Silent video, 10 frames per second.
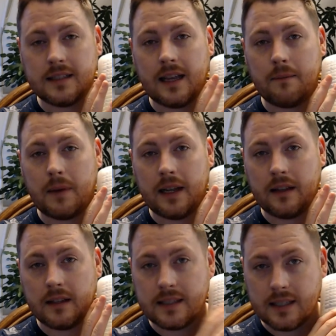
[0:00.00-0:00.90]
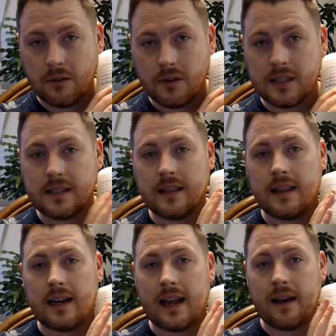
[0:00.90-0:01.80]
and my silks
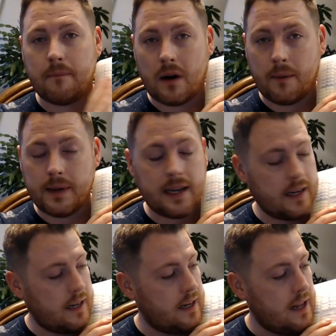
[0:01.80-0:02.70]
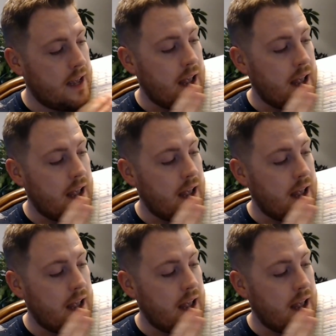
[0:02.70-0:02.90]
that I have bobbinated,